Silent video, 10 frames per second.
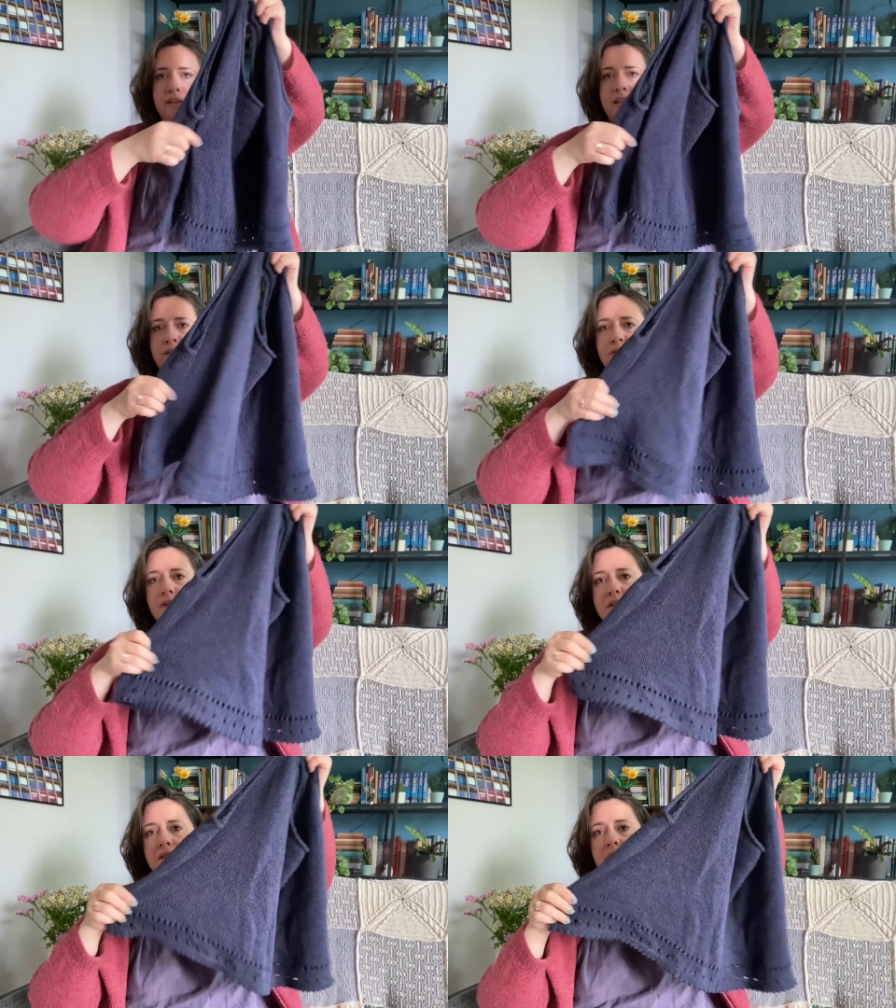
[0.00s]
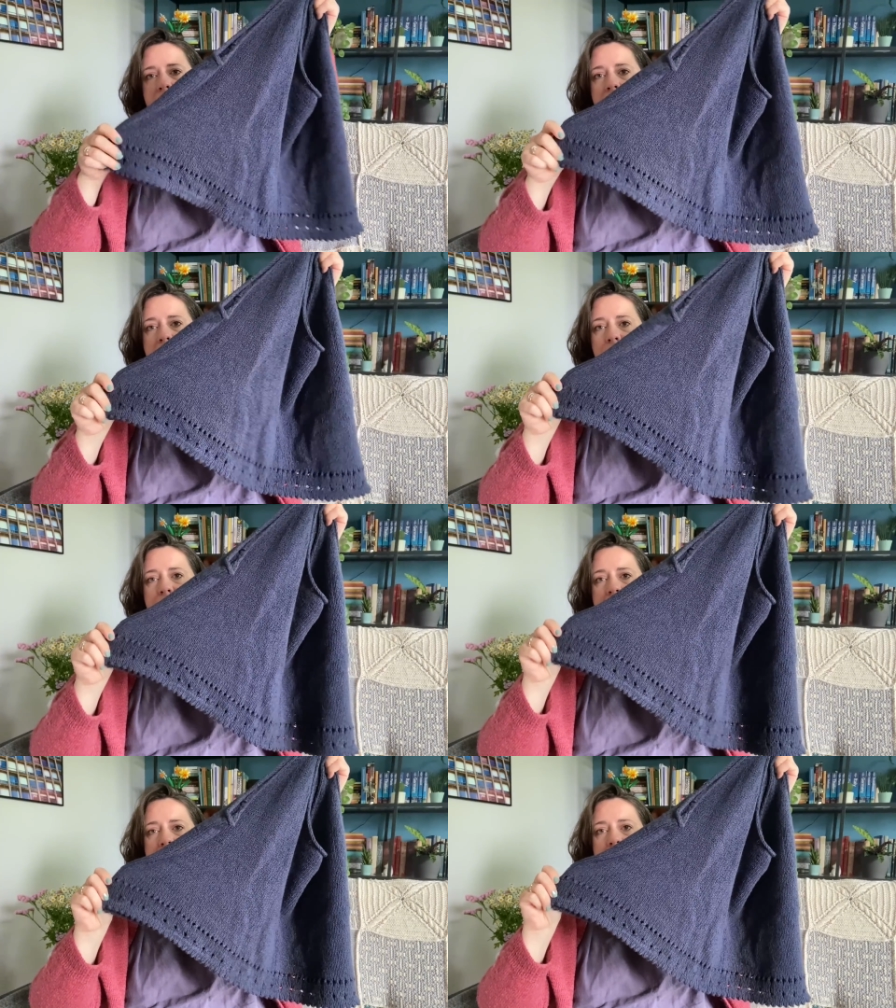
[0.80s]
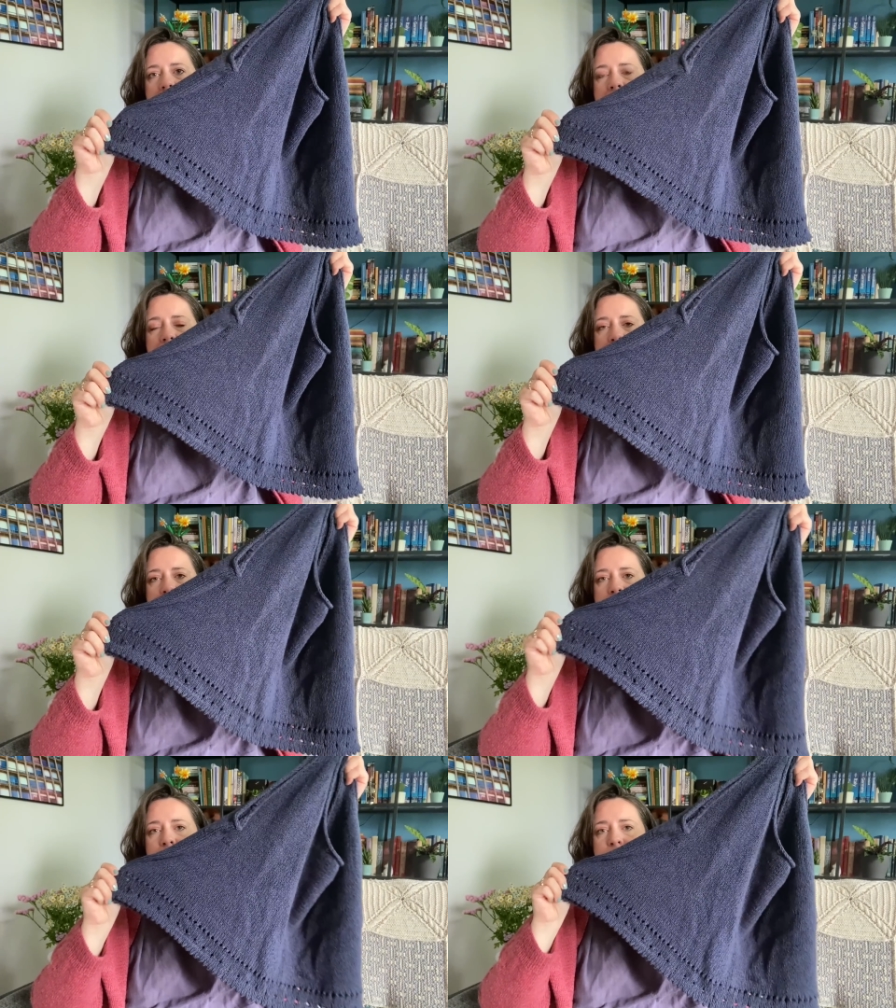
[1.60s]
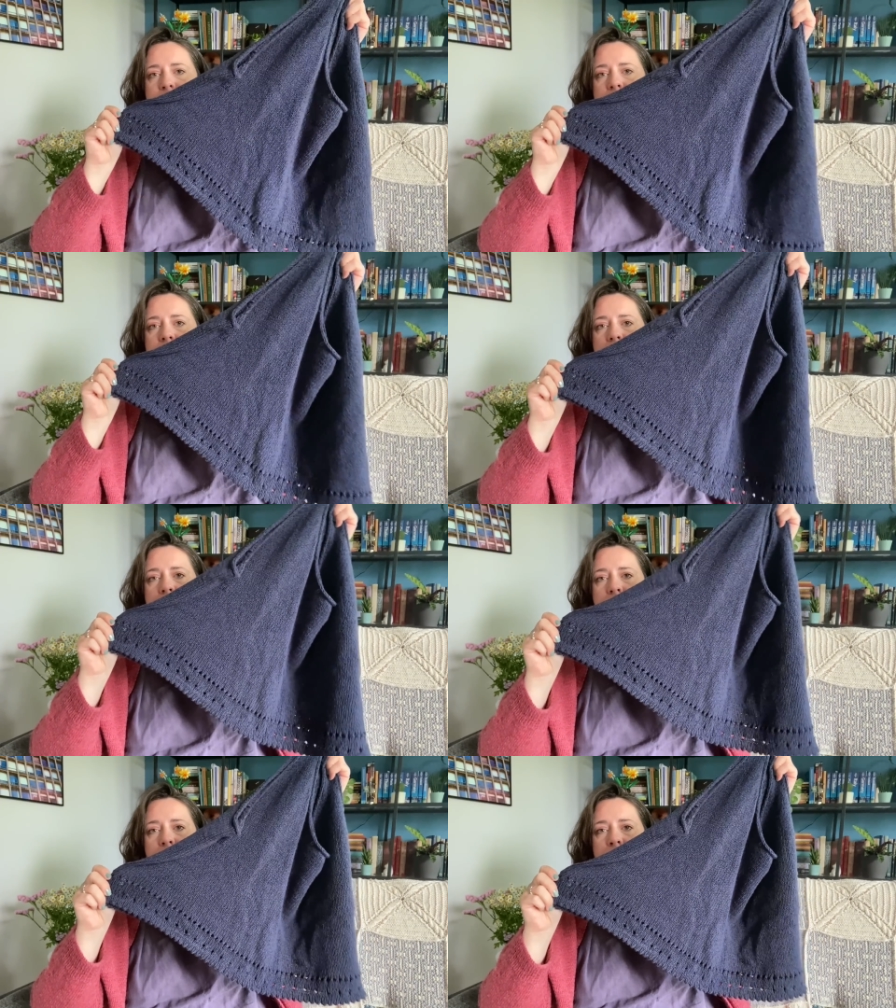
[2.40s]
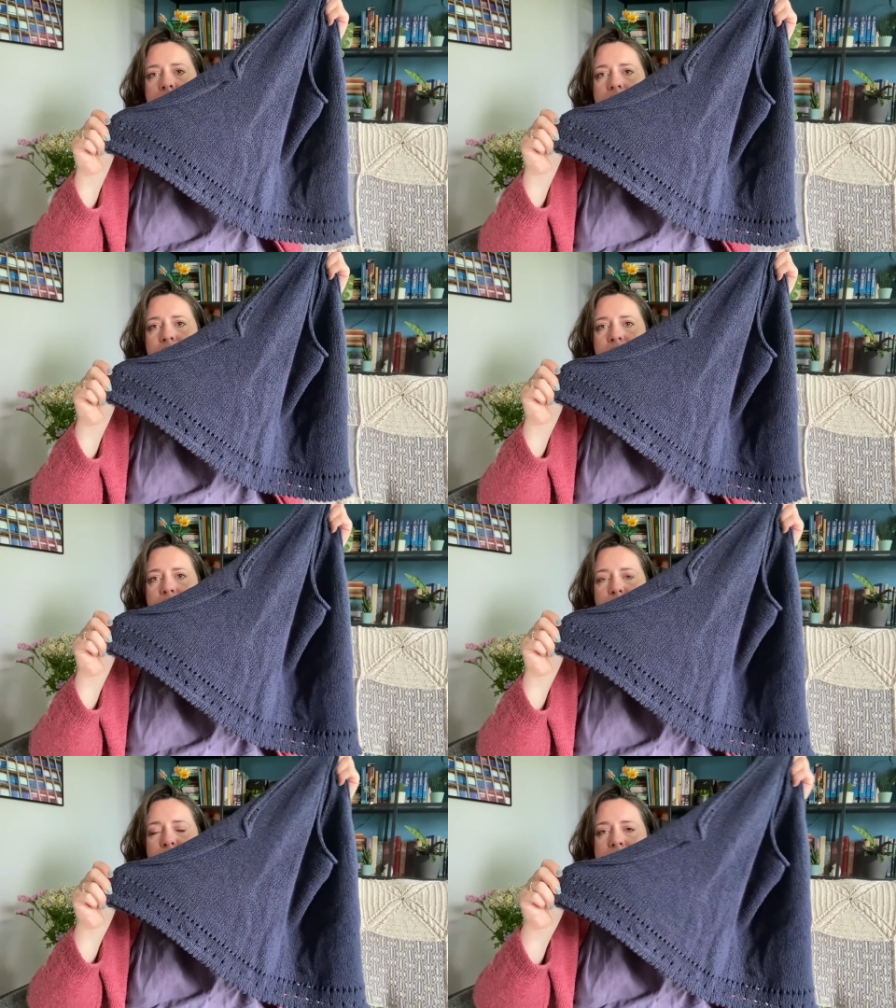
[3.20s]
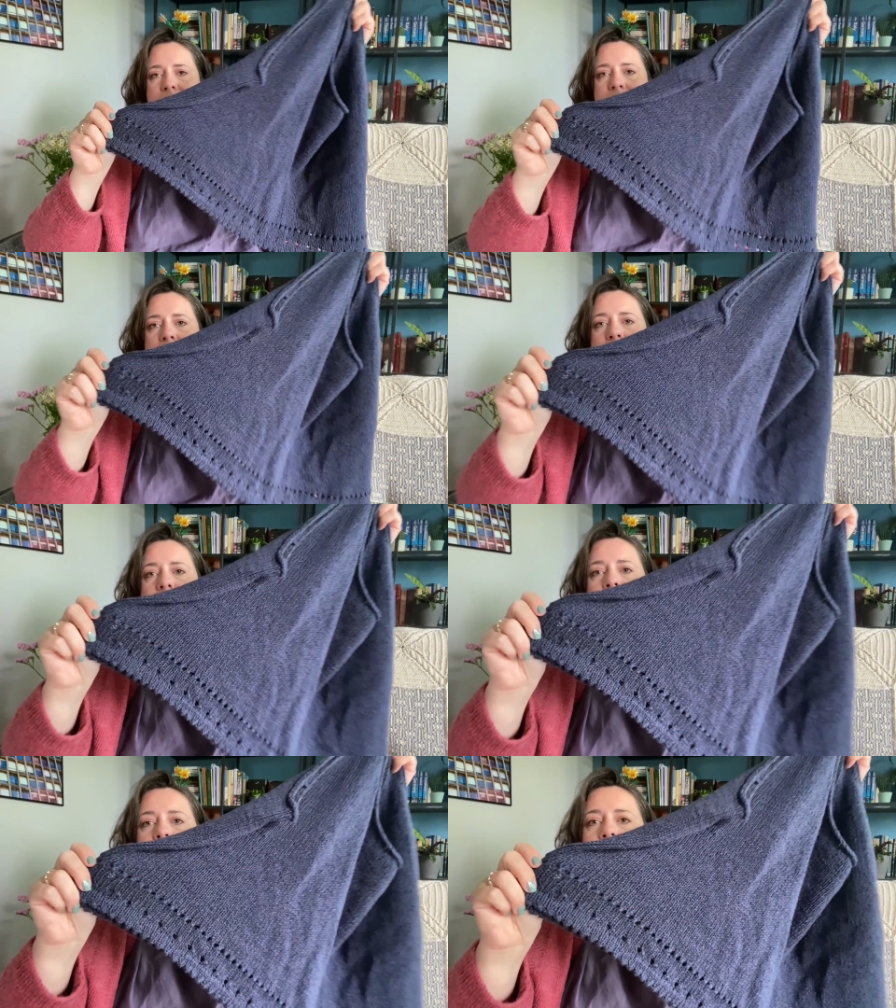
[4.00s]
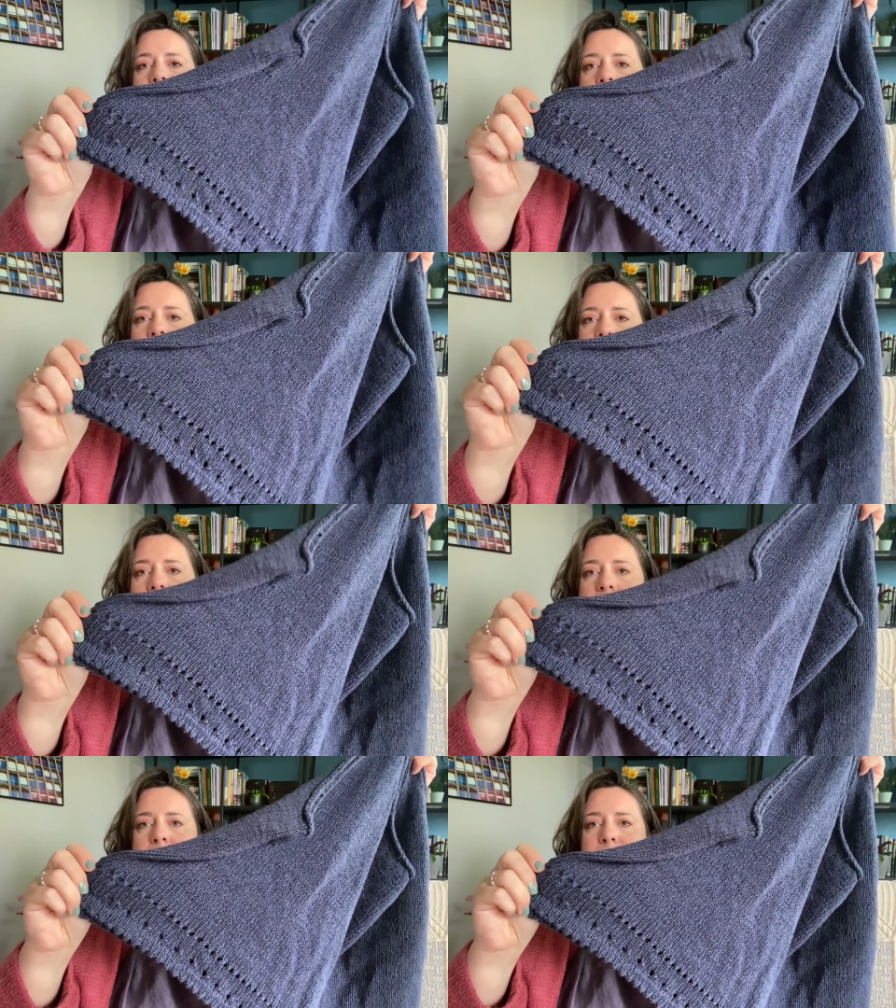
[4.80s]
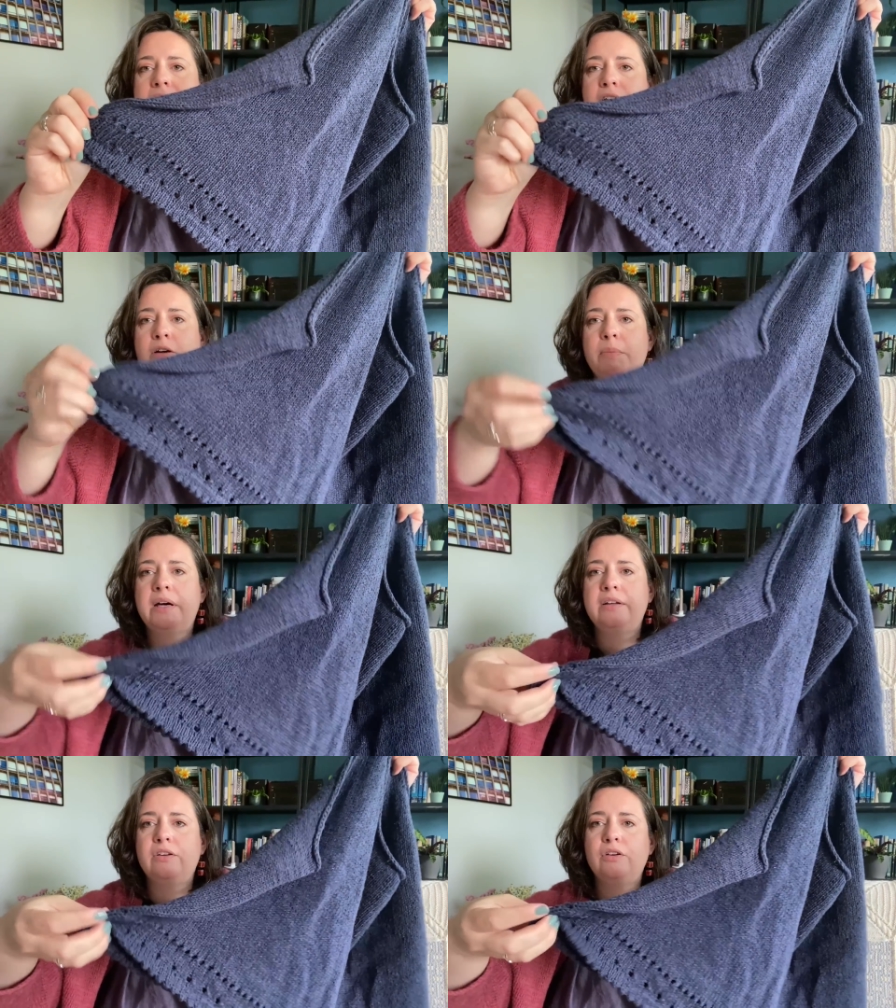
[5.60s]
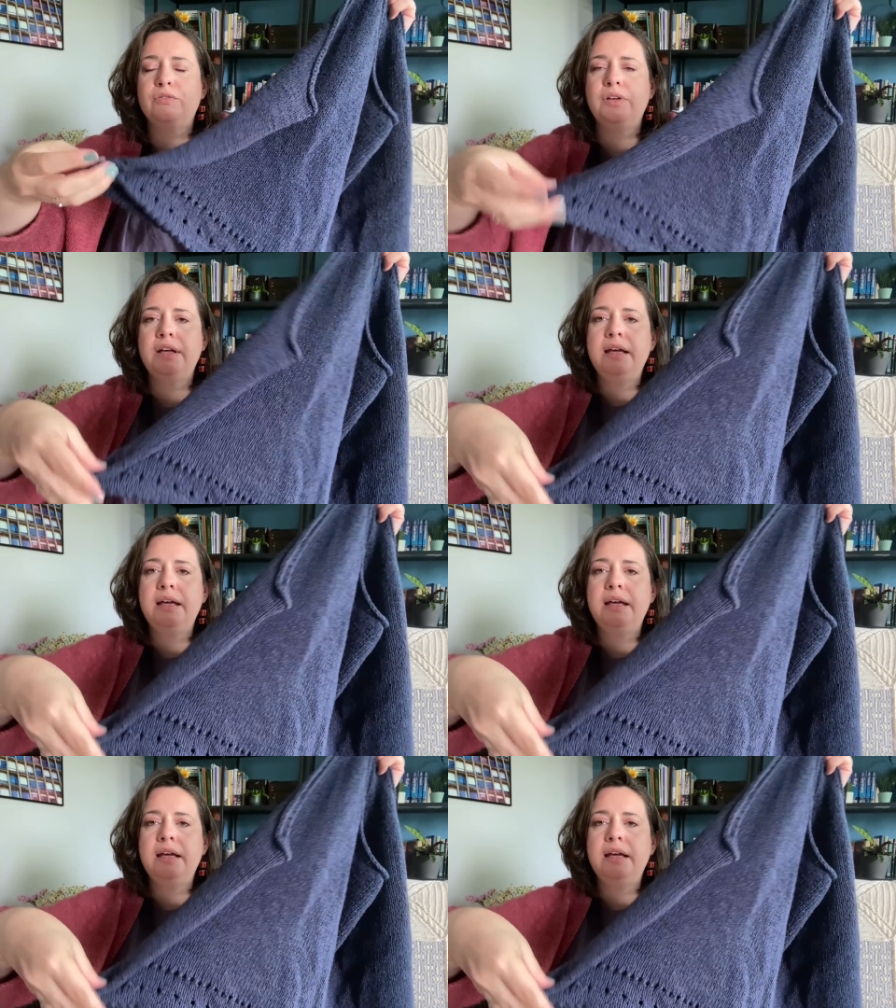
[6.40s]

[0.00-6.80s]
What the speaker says: and then you've got this lovely eyelet rose, really, really pretty, and then a little picot bind off.